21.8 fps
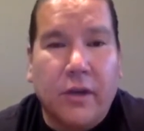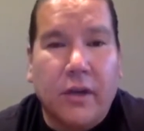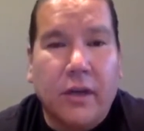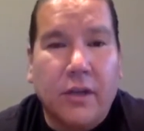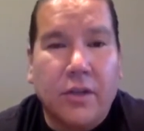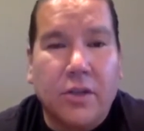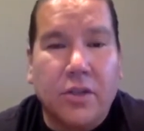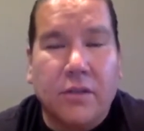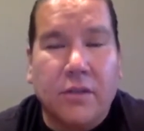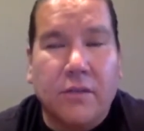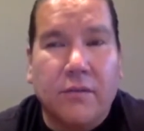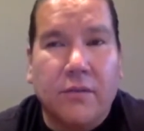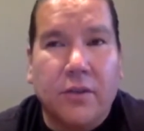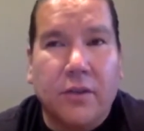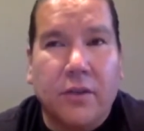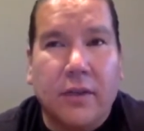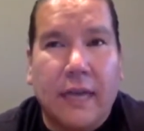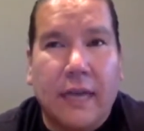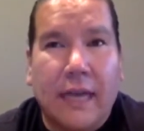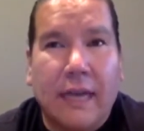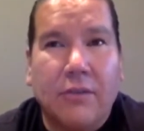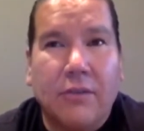culture and for your
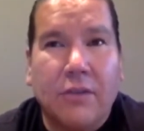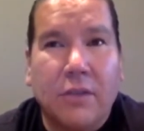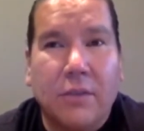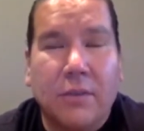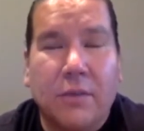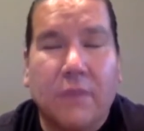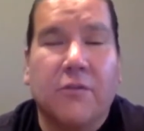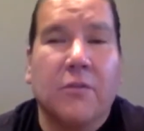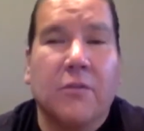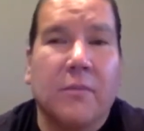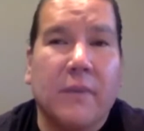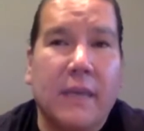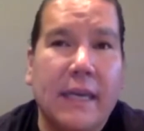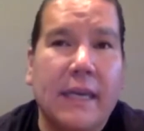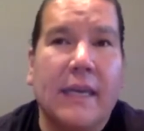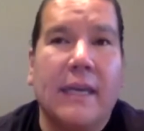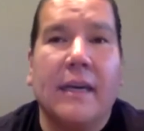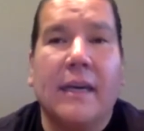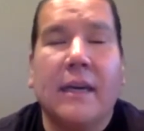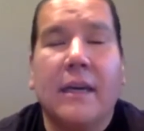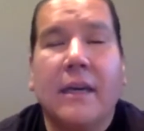language. But for me,